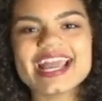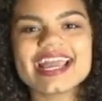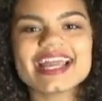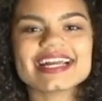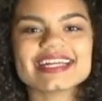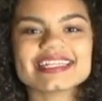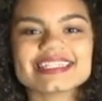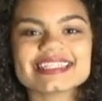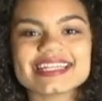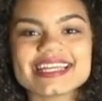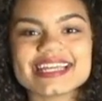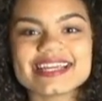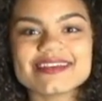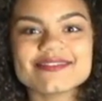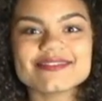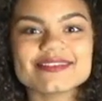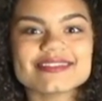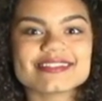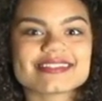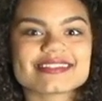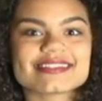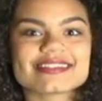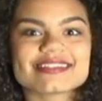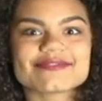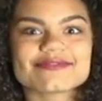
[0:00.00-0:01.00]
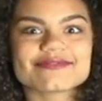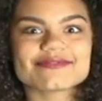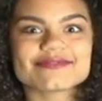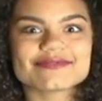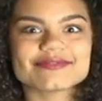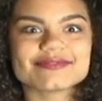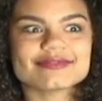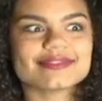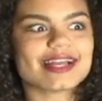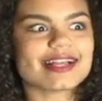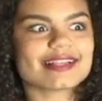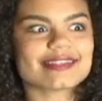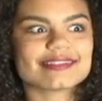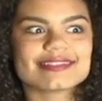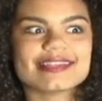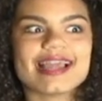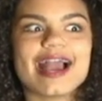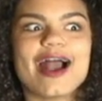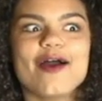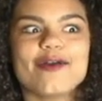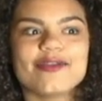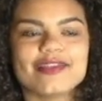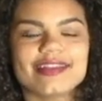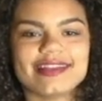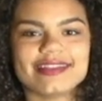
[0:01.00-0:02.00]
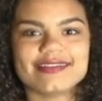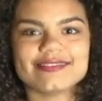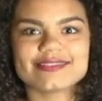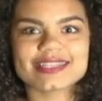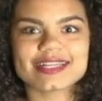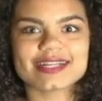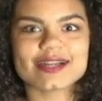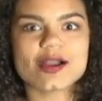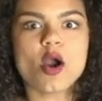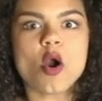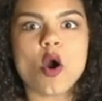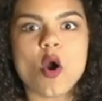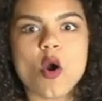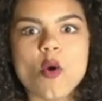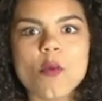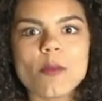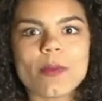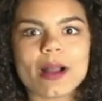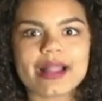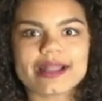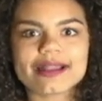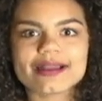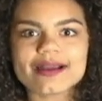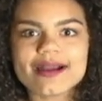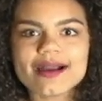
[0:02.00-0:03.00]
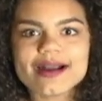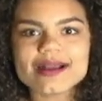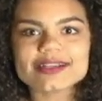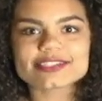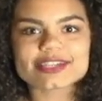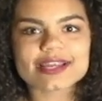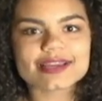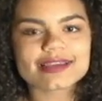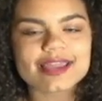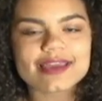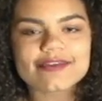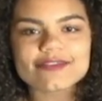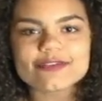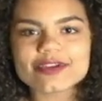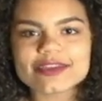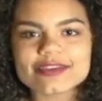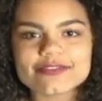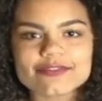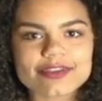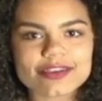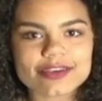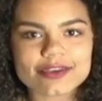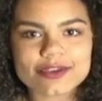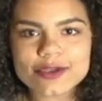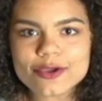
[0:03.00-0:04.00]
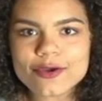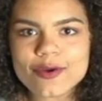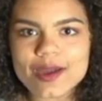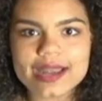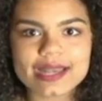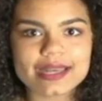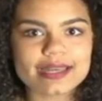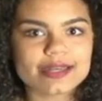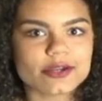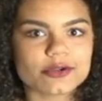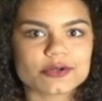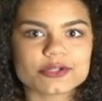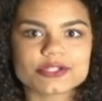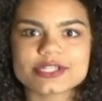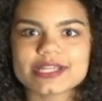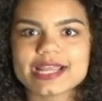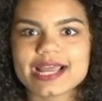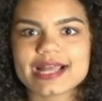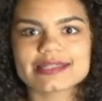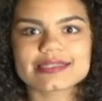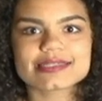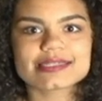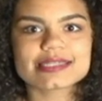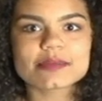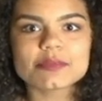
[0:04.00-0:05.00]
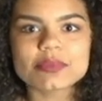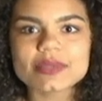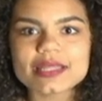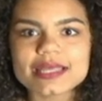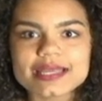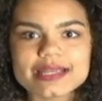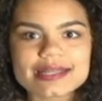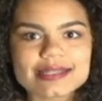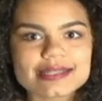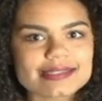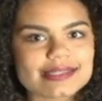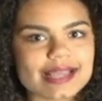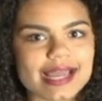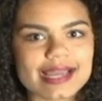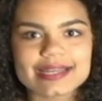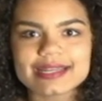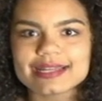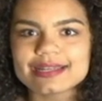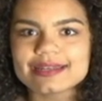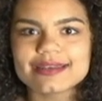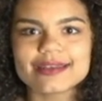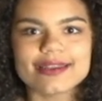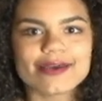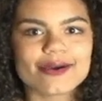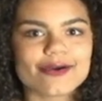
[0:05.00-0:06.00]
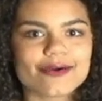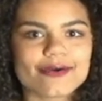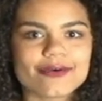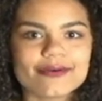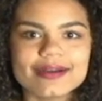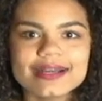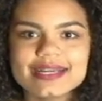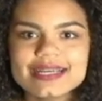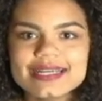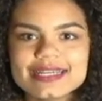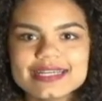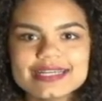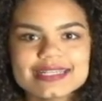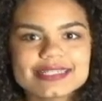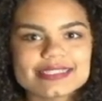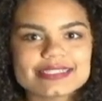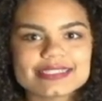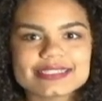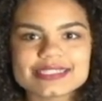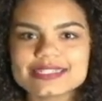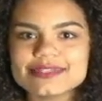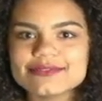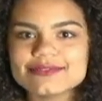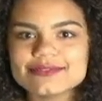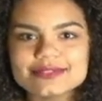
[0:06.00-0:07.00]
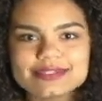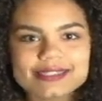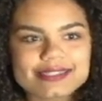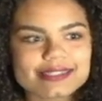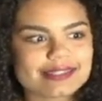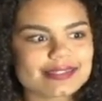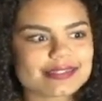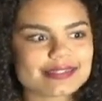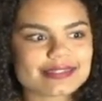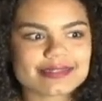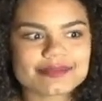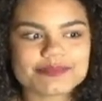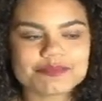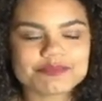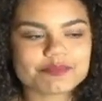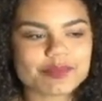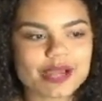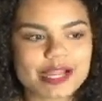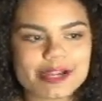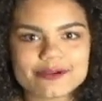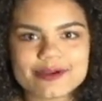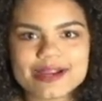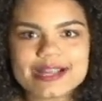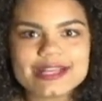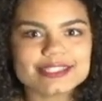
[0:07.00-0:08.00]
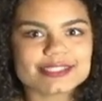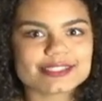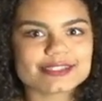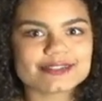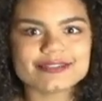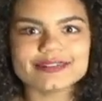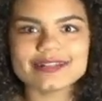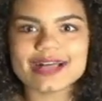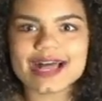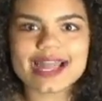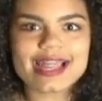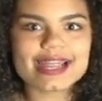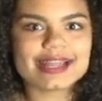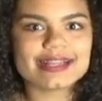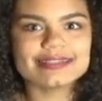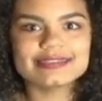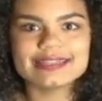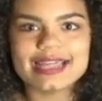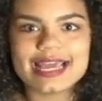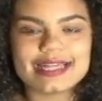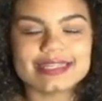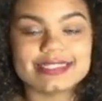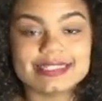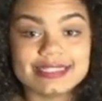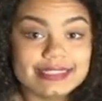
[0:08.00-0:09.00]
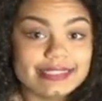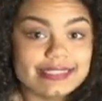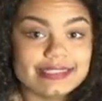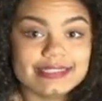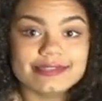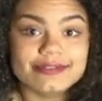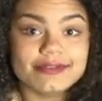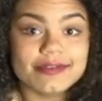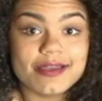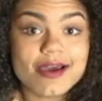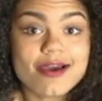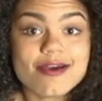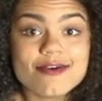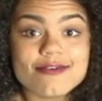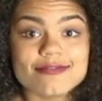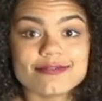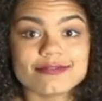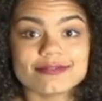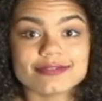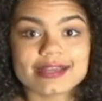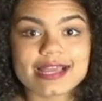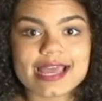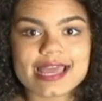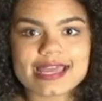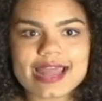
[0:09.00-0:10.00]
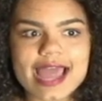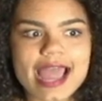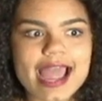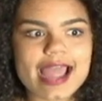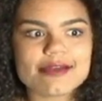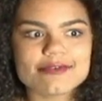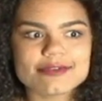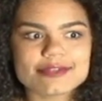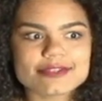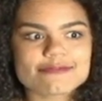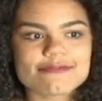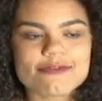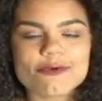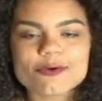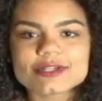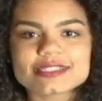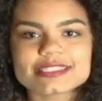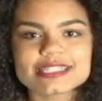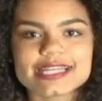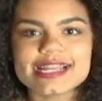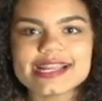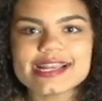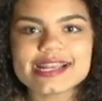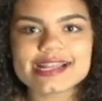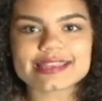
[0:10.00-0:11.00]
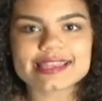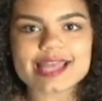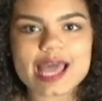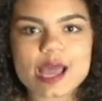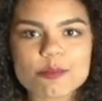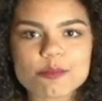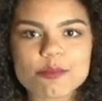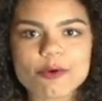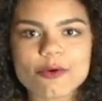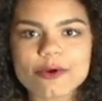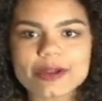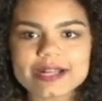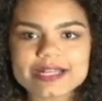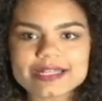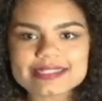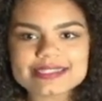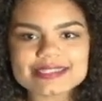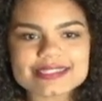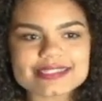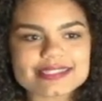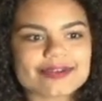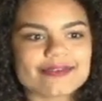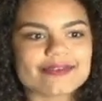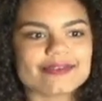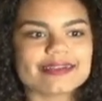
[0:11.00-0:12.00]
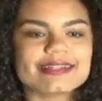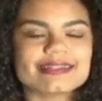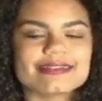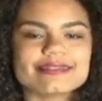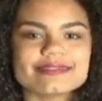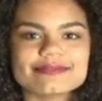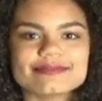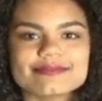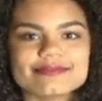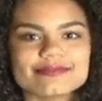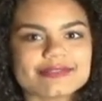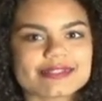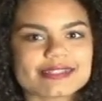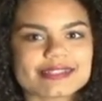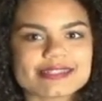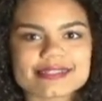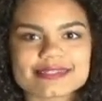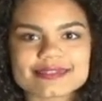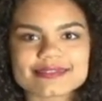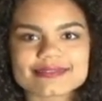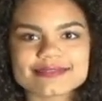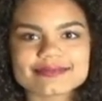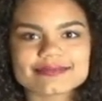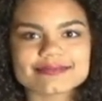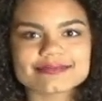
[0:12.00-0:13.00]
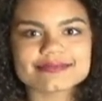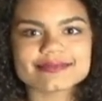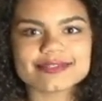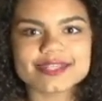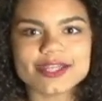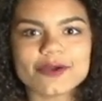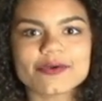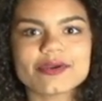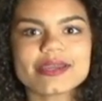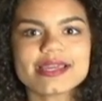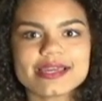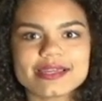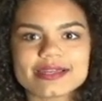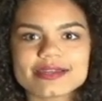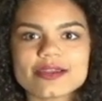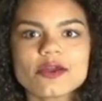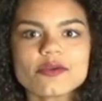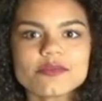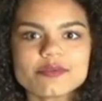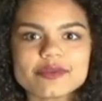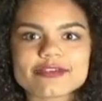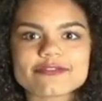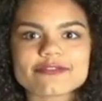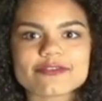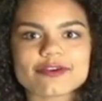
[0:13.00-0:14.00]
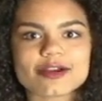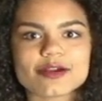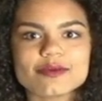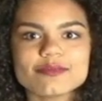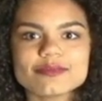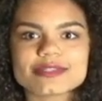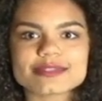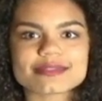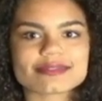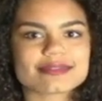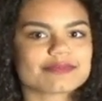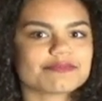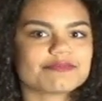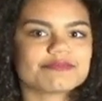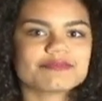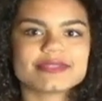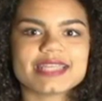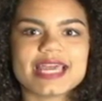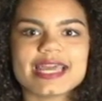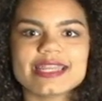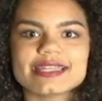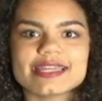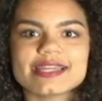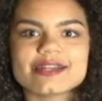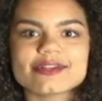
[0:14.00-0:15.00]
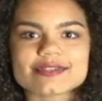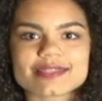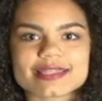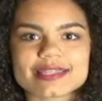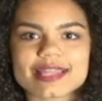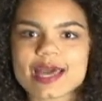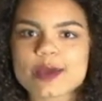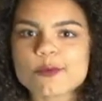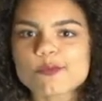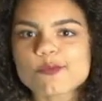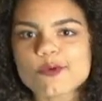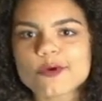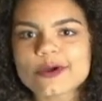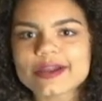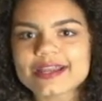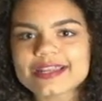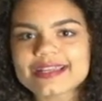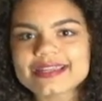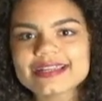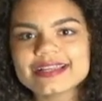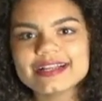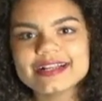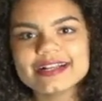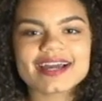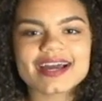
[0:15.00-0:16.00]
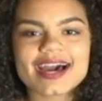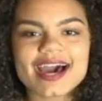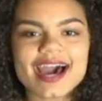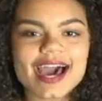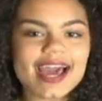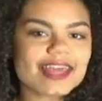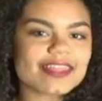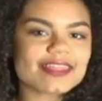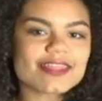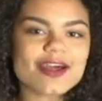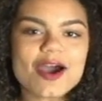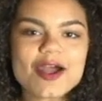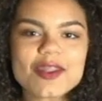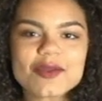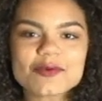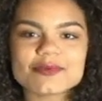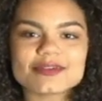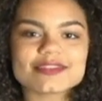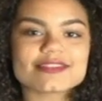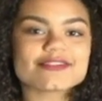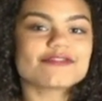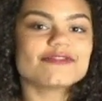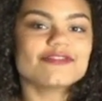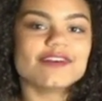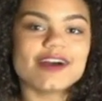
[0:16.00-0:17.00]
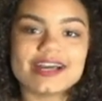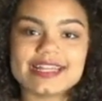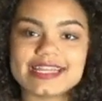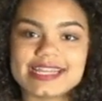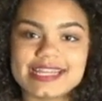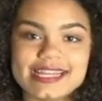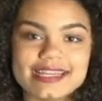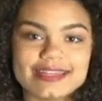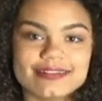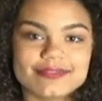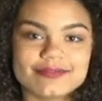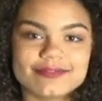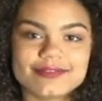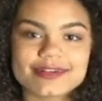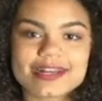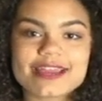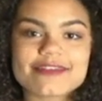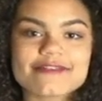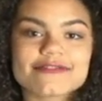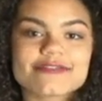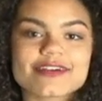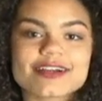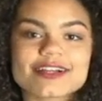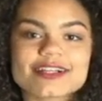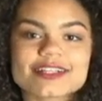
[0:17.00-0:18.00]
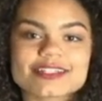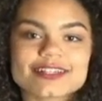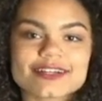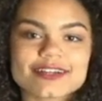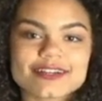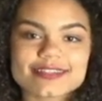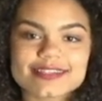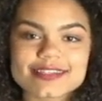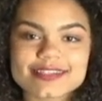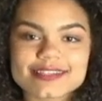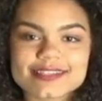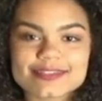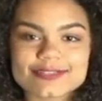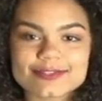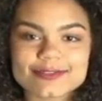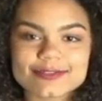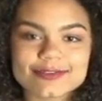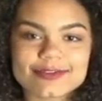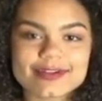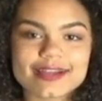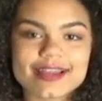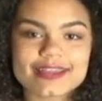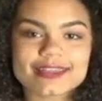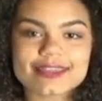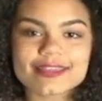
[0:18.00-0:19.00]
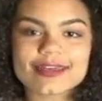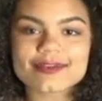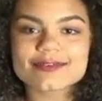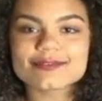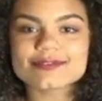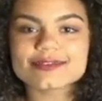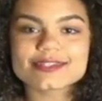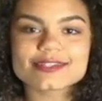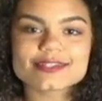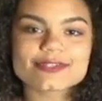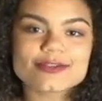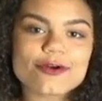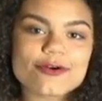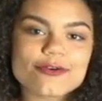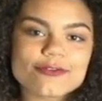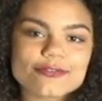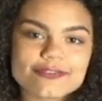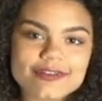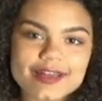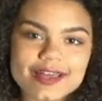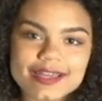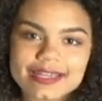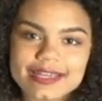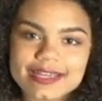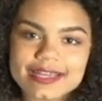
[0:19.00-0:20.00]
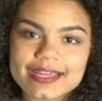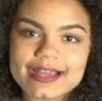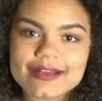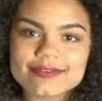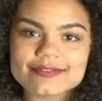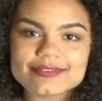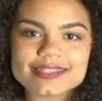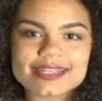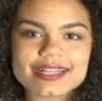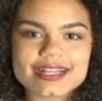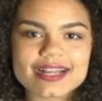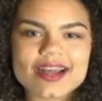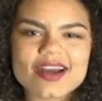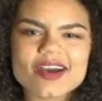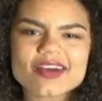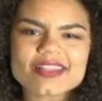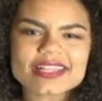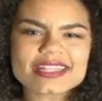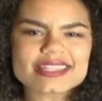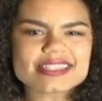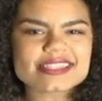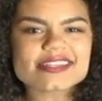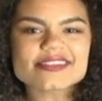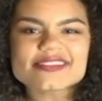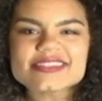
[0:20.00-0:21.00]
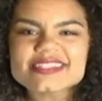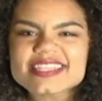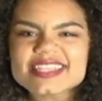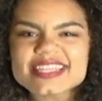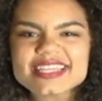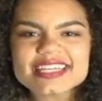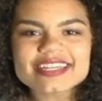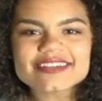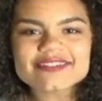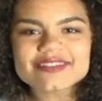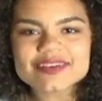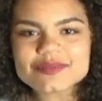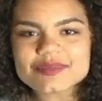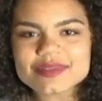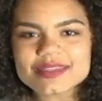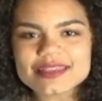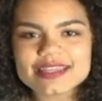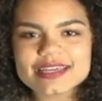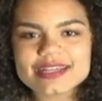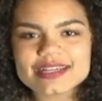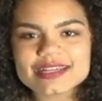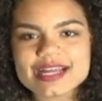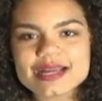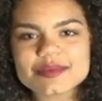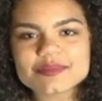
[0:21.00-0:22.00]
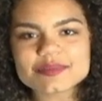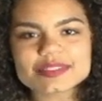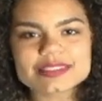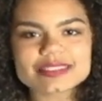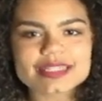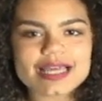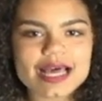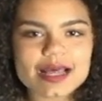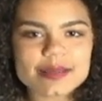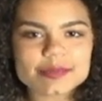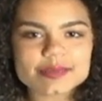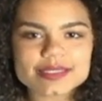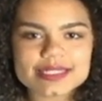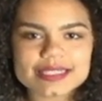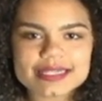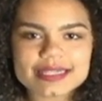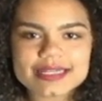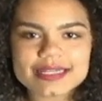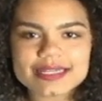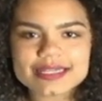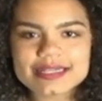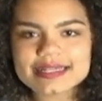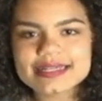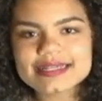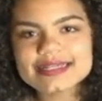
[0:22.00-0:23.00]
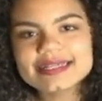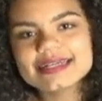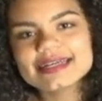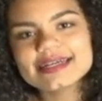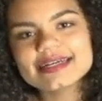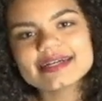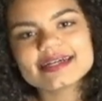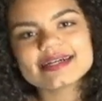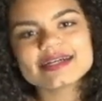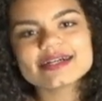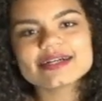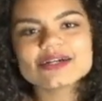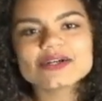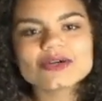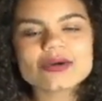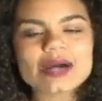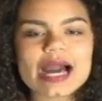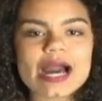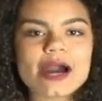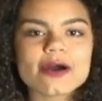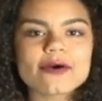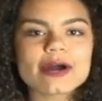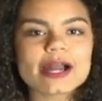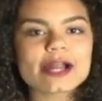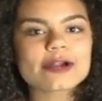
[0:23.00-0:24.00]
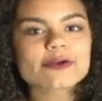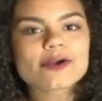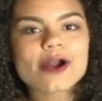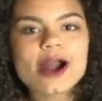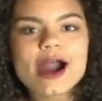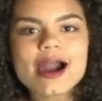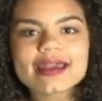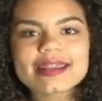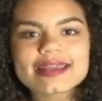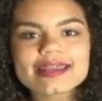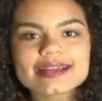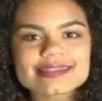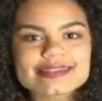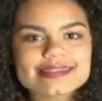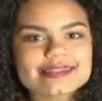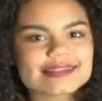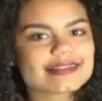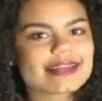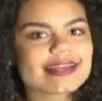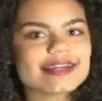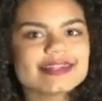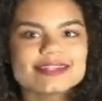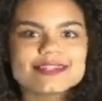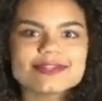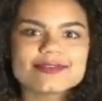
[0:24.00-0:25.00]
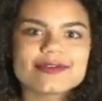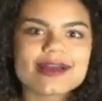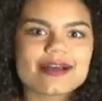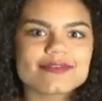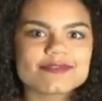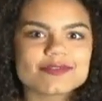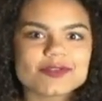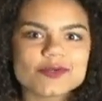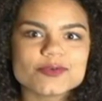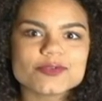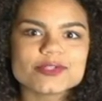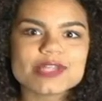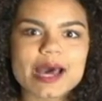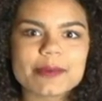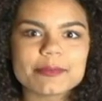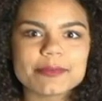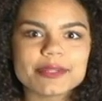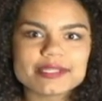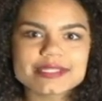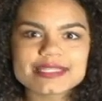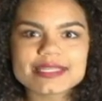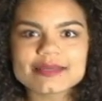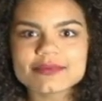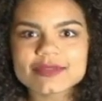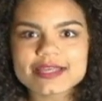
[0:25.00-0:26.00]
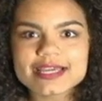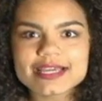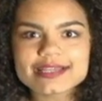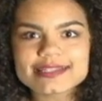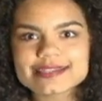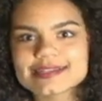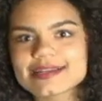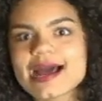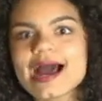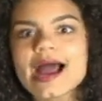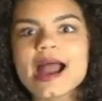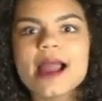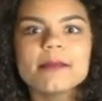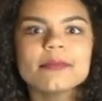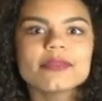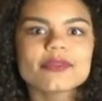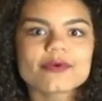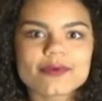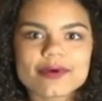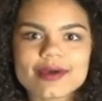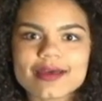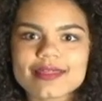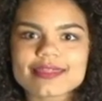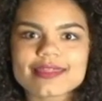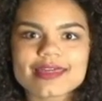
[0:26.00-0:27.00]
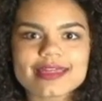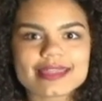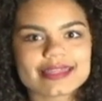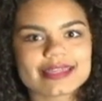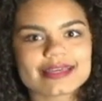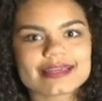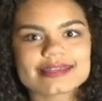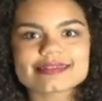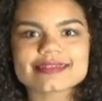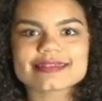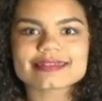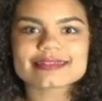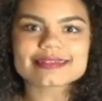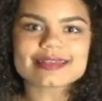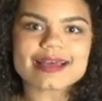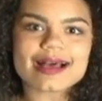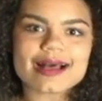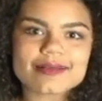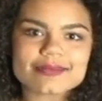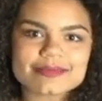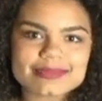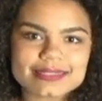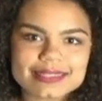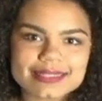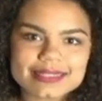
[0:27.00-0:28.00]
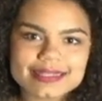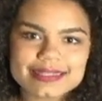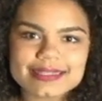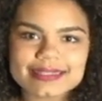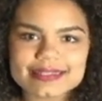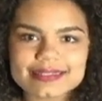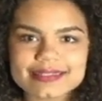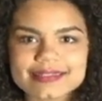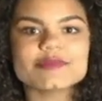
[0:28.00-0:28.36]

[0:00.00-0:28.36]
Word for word: And he was astounded. He was like, oh my gosh, I never even knew. I didn't know she had siblings. I didn't know she was biracial. I didn't know. And I was 14 at that point. And so it was, you know, he had known me for almost 10 years at that point. I thought it was funny when I first heard the story, I thought it was so funny. I was like, oh, that's so silly of him to think I'm adopted. Oh, how ironic since I do have two adopted siblings and I'm the one they think's adopted.